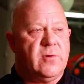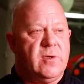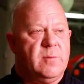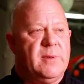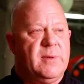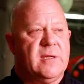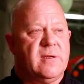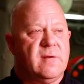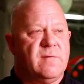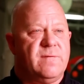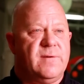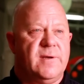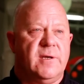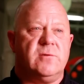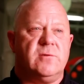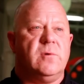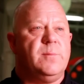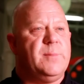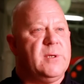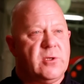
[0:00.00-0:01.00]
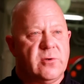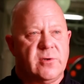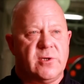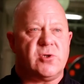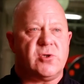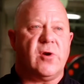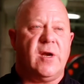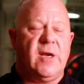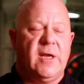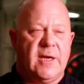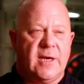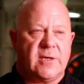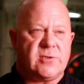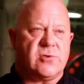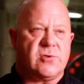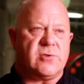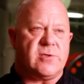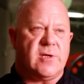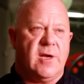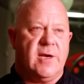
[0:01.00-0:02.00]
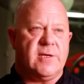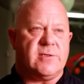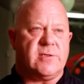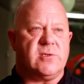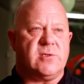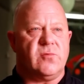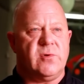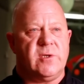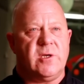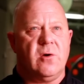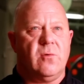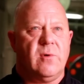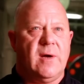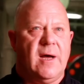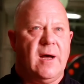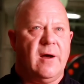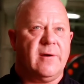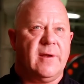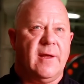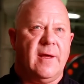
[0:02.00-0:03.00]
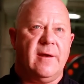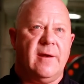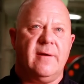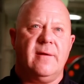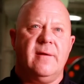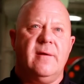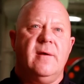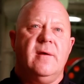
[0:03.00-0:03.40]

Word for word: we'd be in the field, we'd be doing training exercises, we'd go out and